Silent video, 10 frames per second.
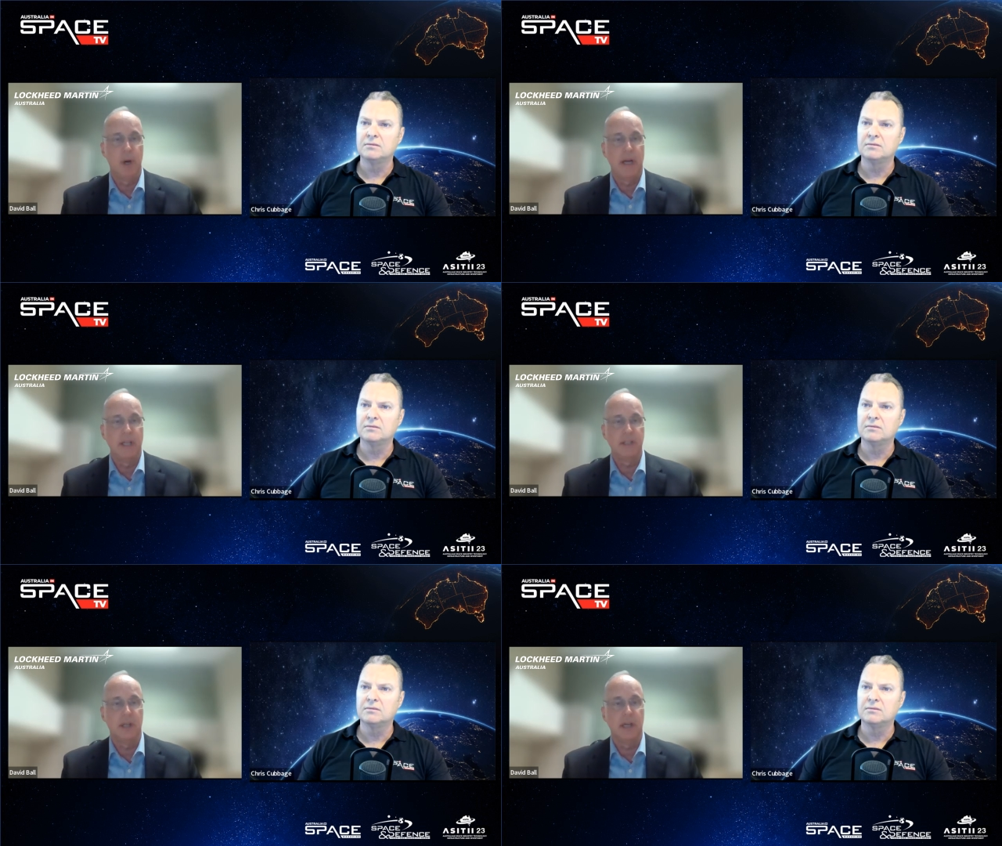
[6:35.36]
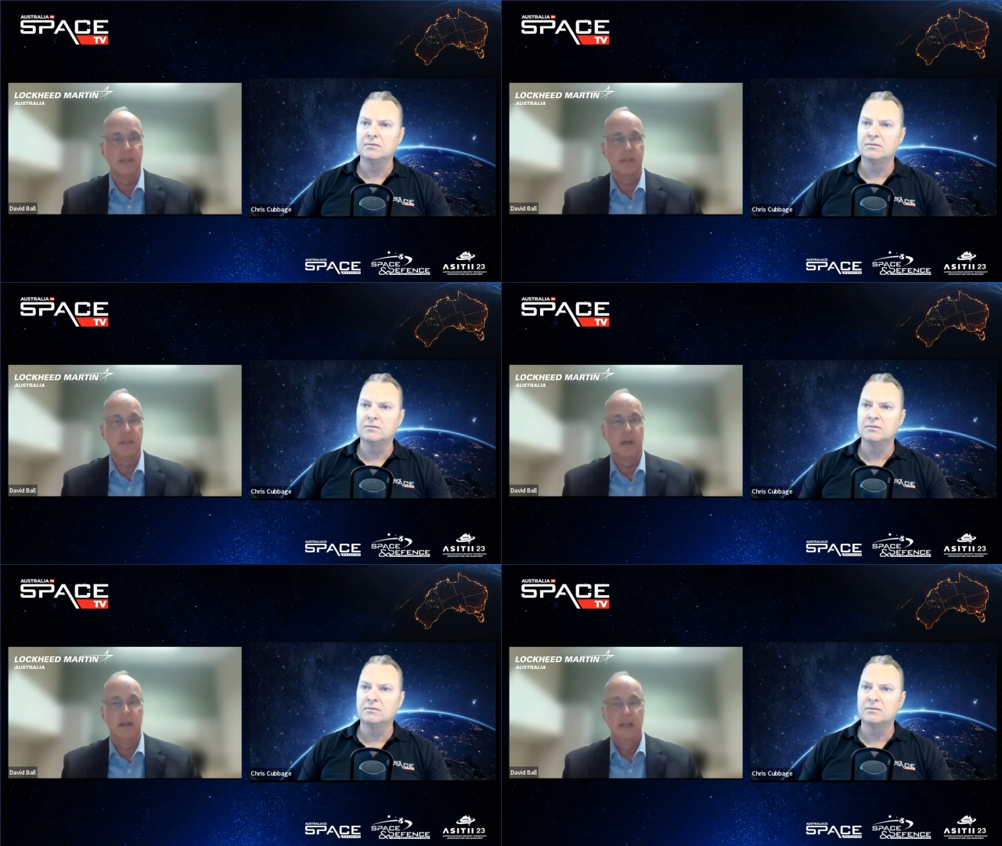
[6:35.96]
Speaker 1: in mining sites.
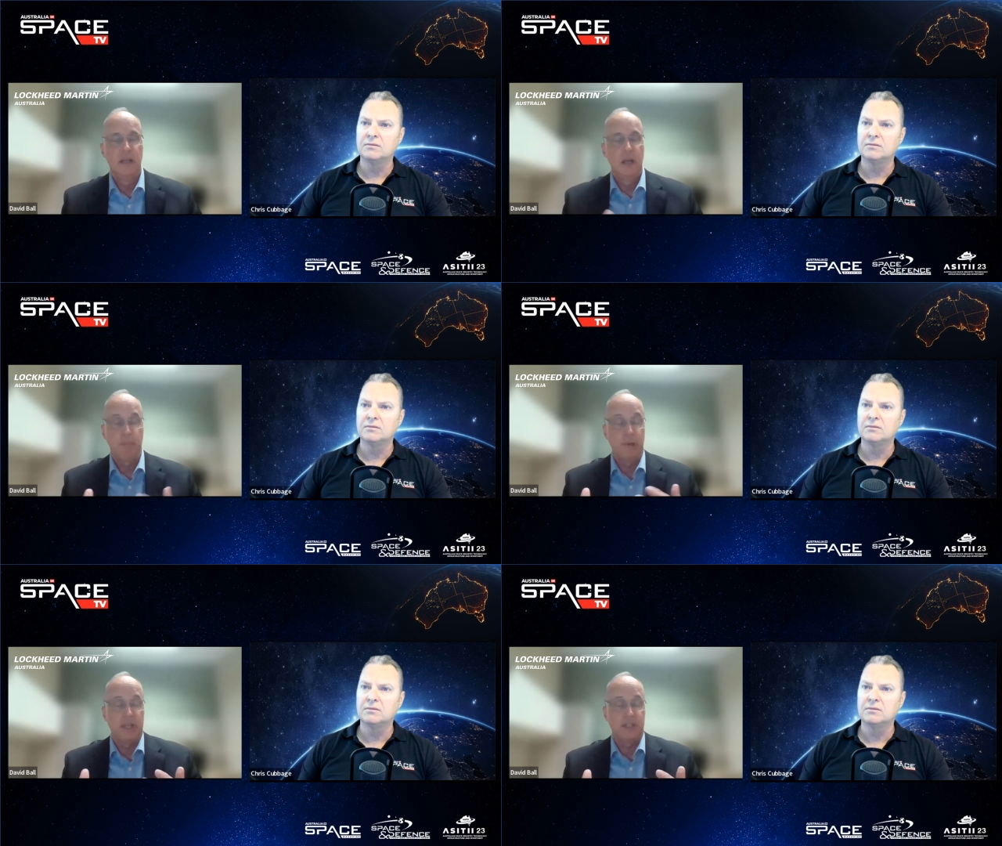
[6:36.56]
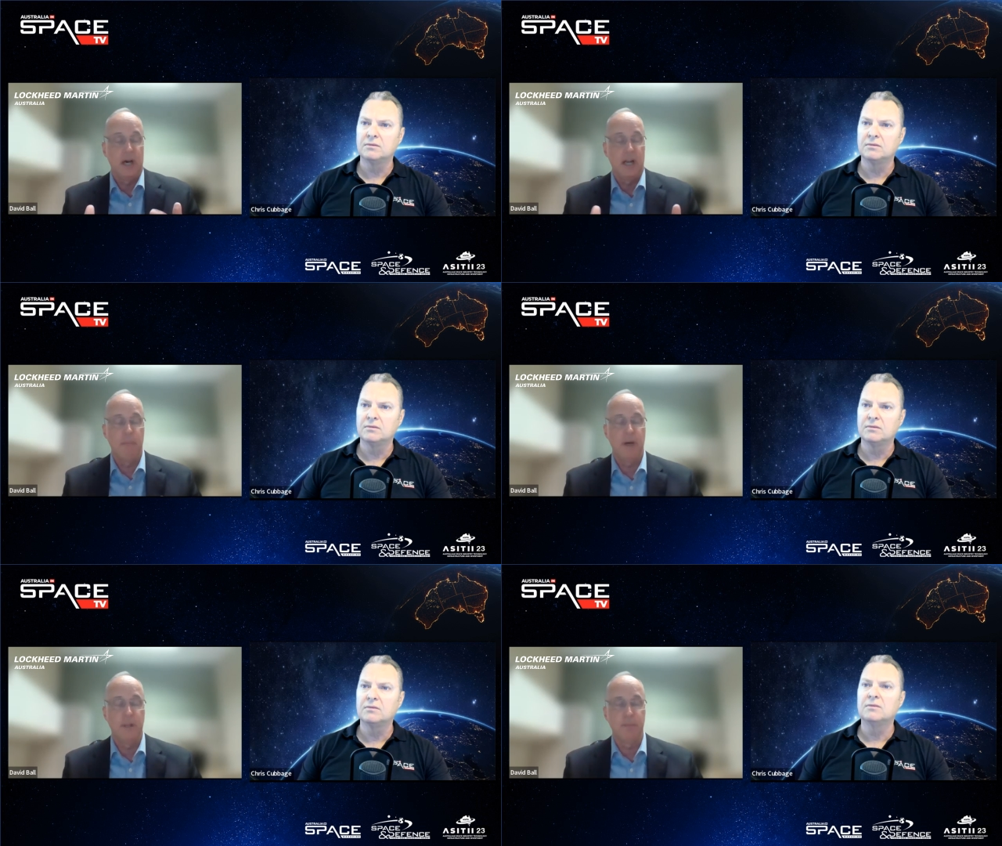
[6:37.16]
So pretty excited
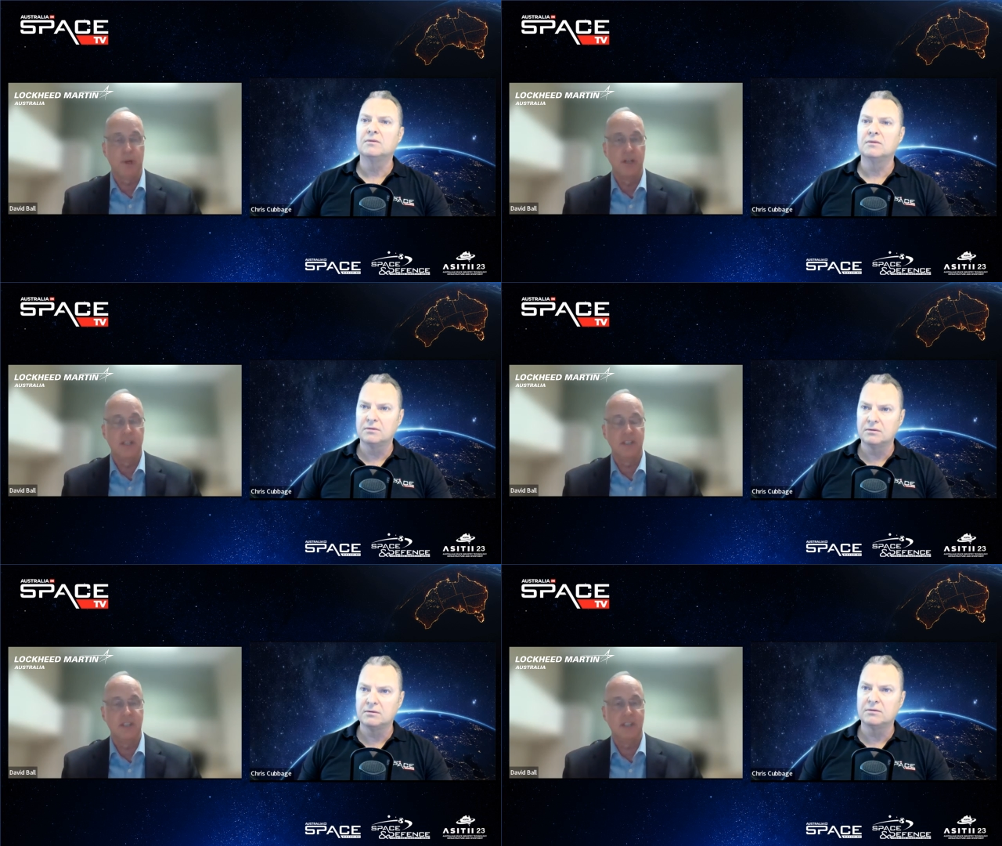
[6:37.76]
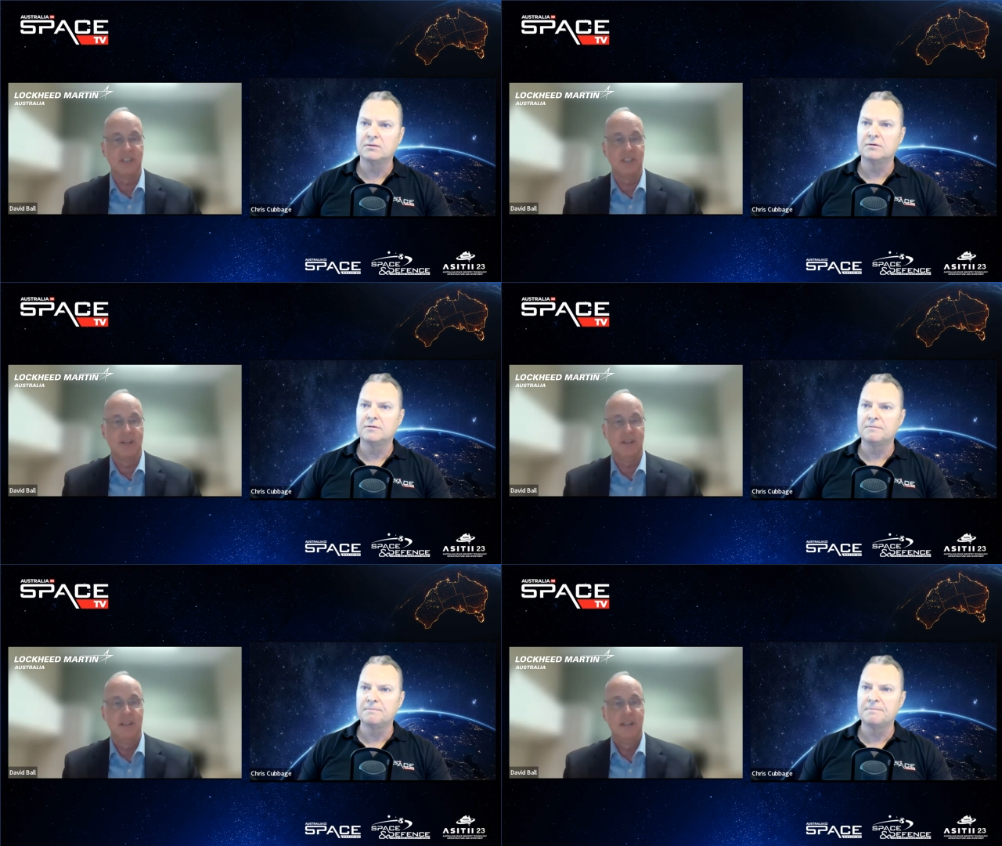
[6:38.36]
by the project, as you can
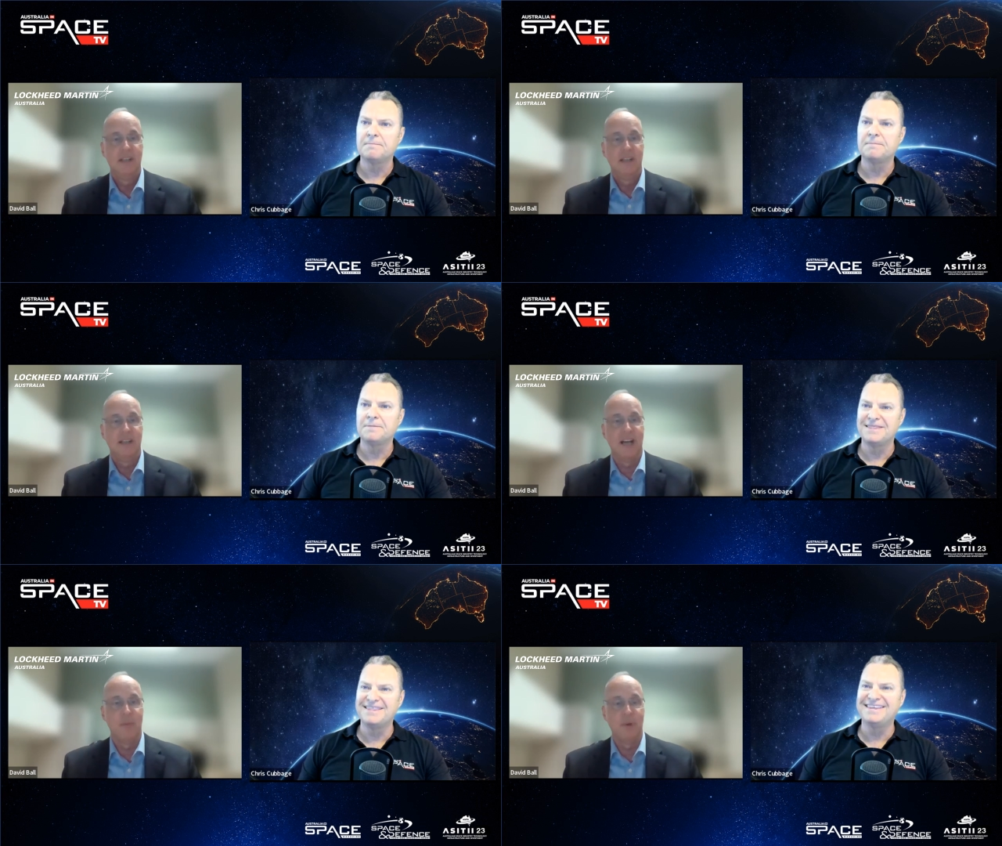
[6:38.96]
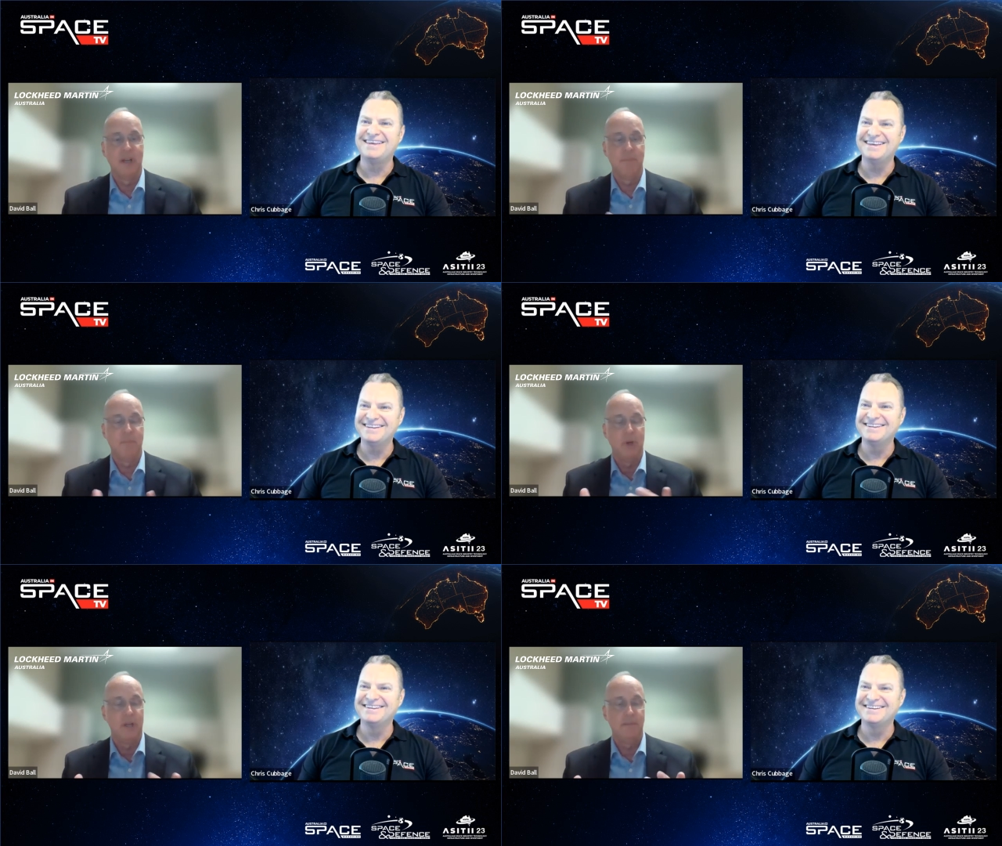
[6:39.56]
tell. Uh, we're
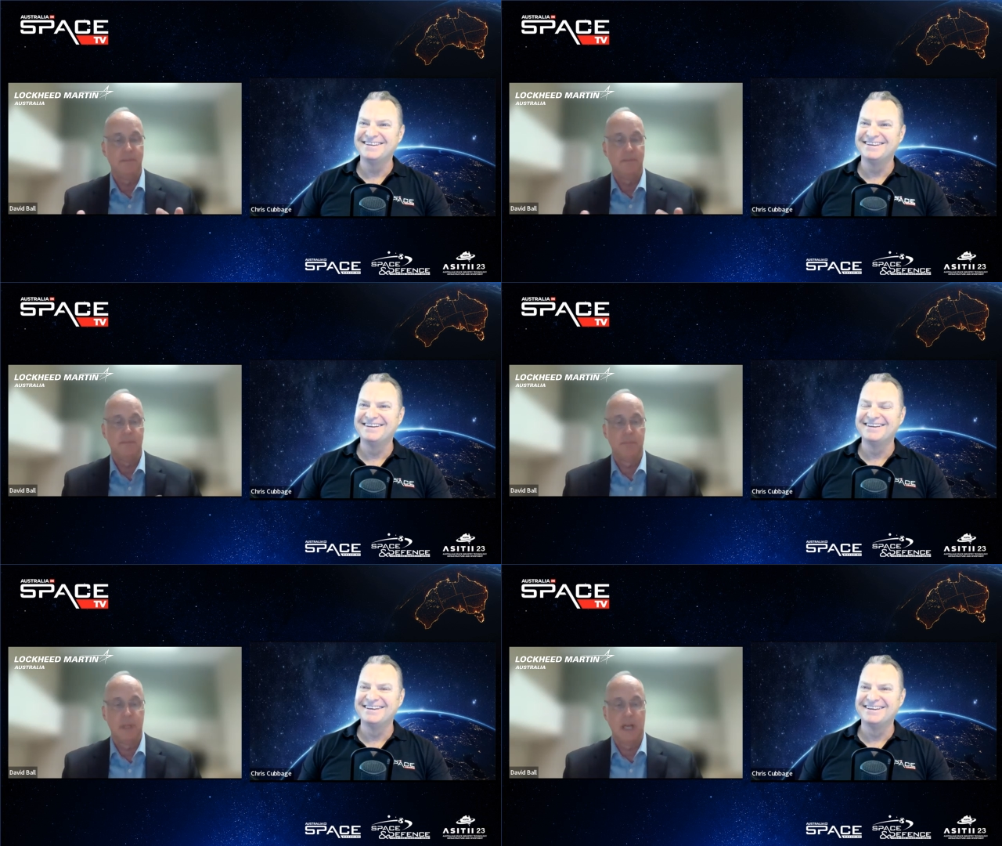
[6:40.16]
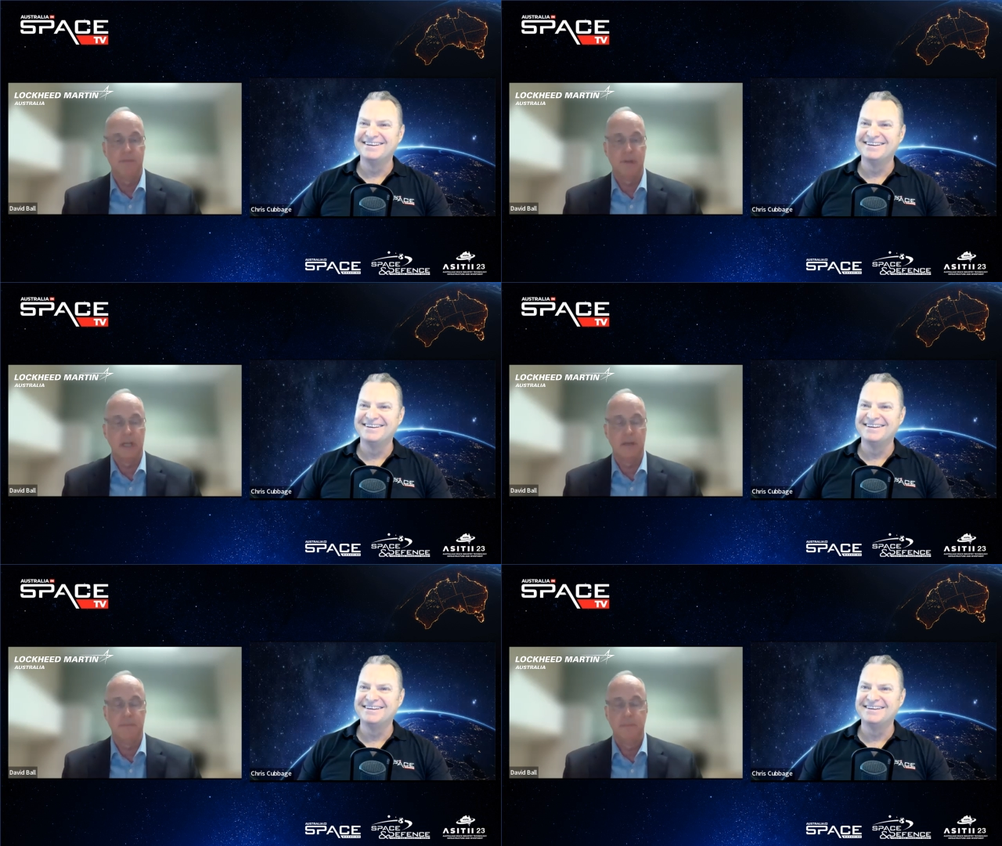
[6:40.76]
we're uh,
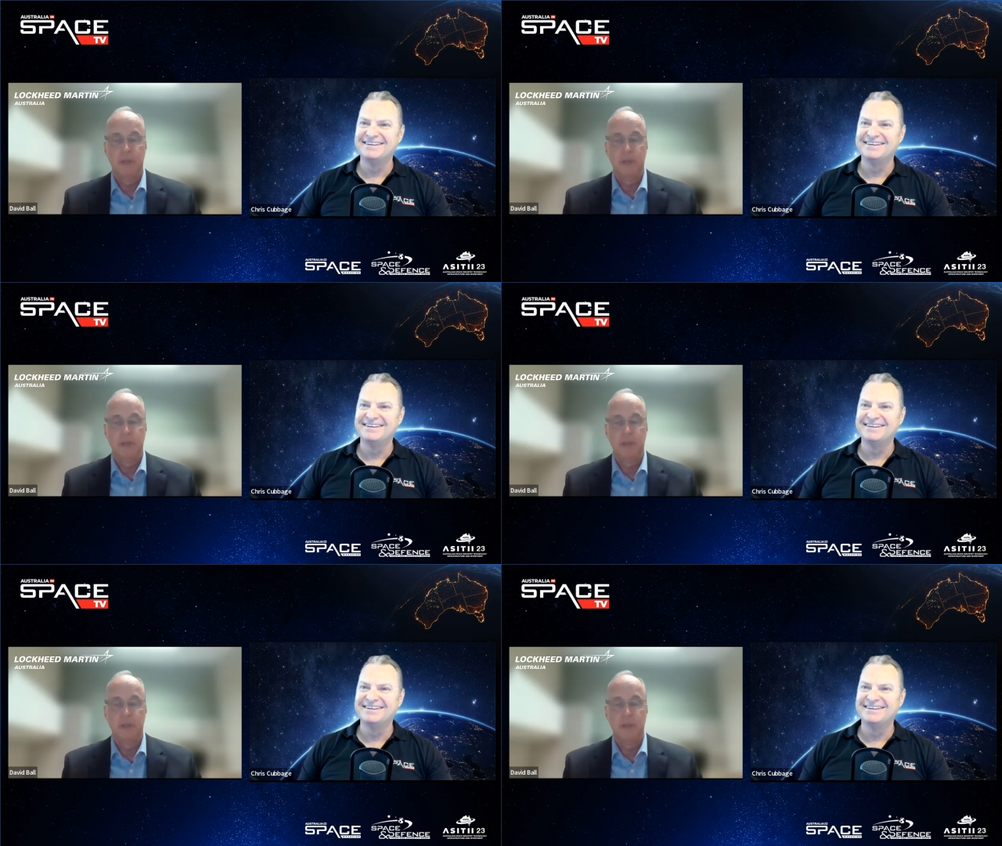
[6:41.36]
very